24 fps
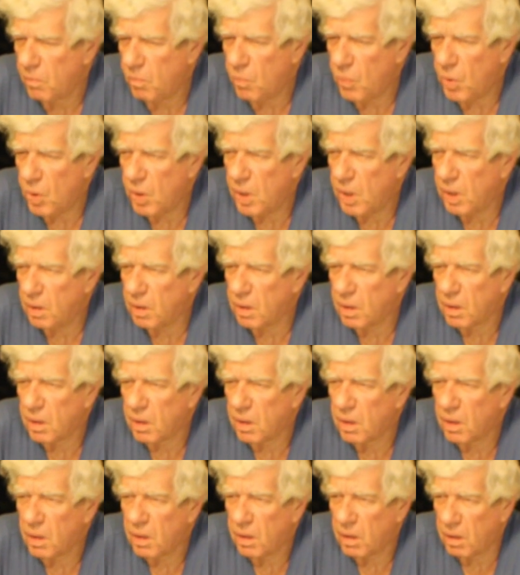But
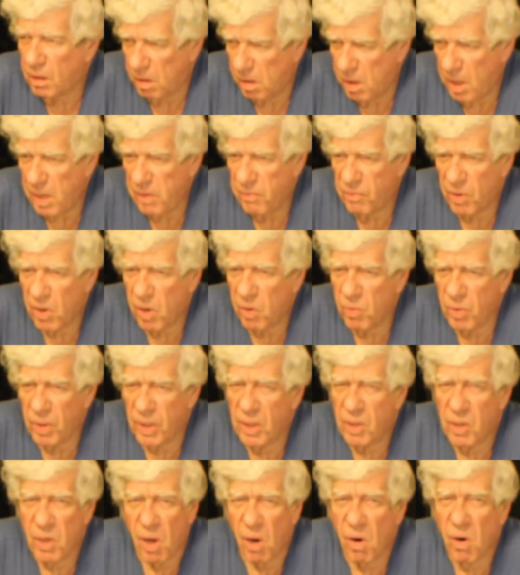even on
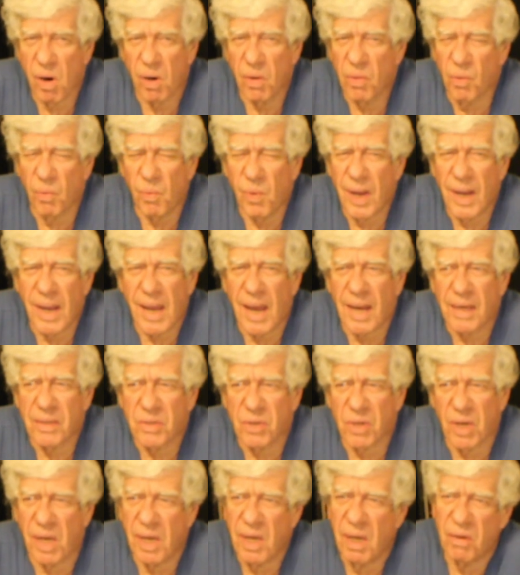guitar, the way I
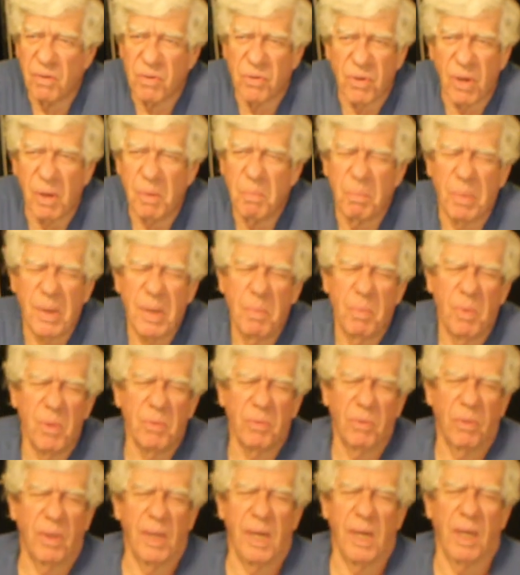sound, some people
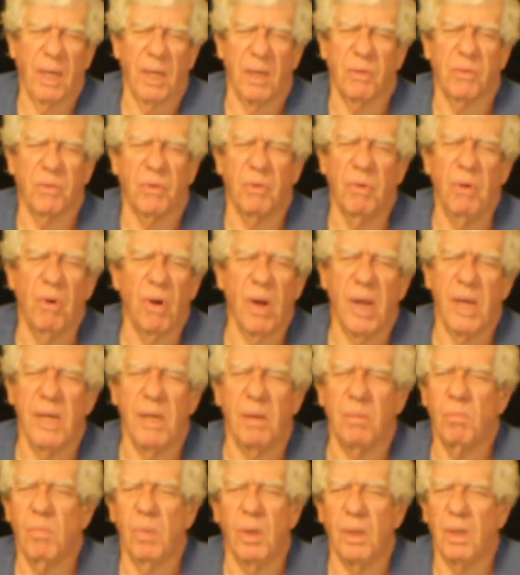think it's great,
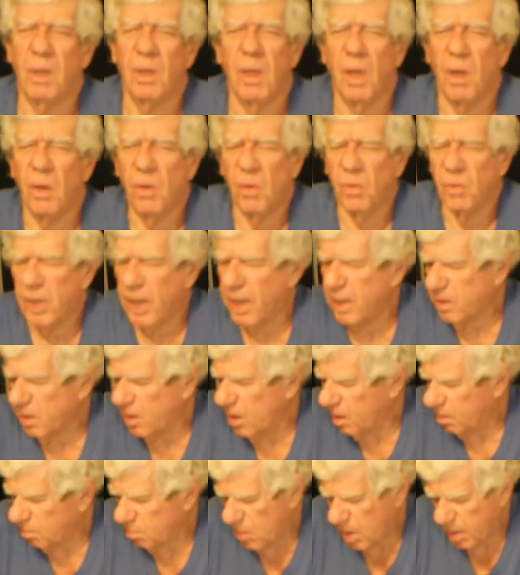but no, I
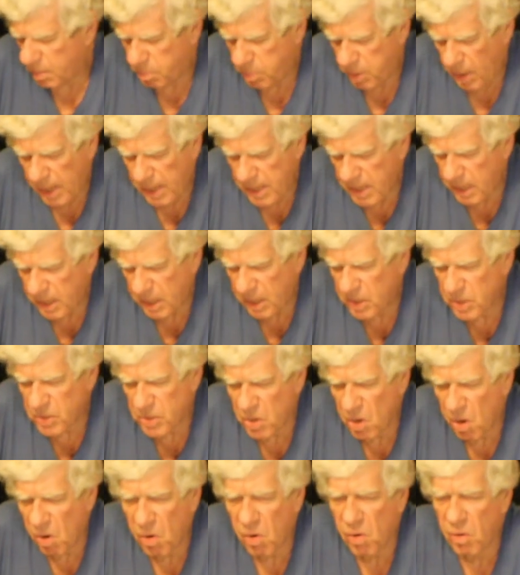think my playing is
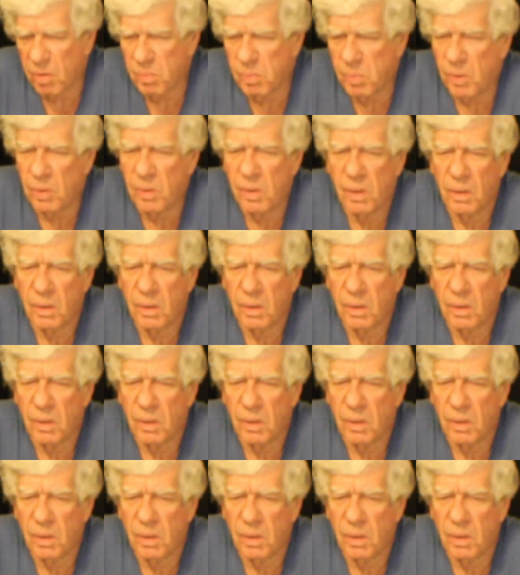horrible.